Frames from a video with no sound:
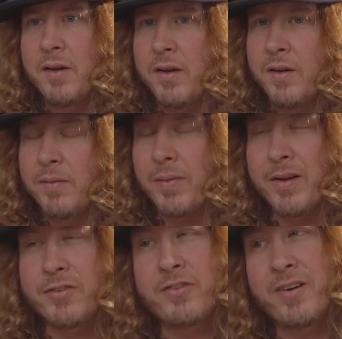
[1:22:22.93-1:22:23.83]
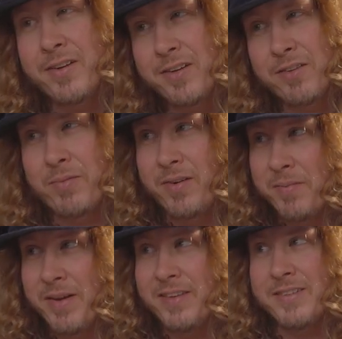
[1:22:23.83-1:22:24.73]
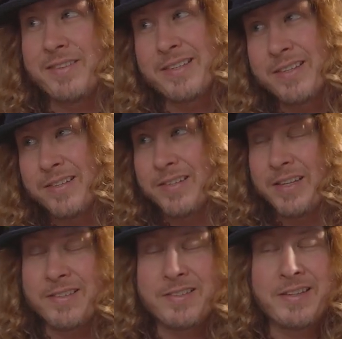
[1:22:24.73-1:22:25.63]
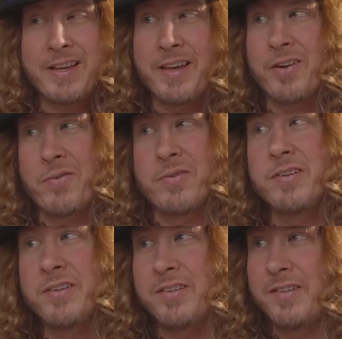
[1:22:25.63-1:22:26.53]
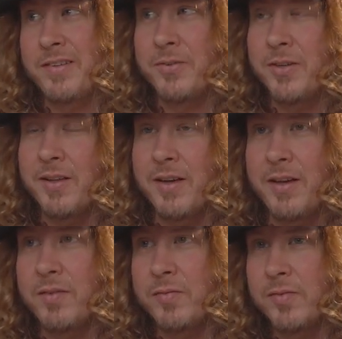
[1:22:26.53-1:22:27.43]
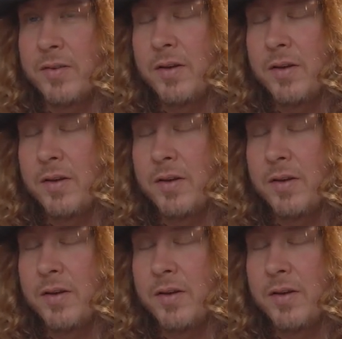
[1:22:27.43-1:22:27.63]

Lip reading: Australia is pretty amazing too. You get to see the kangaroos in real life.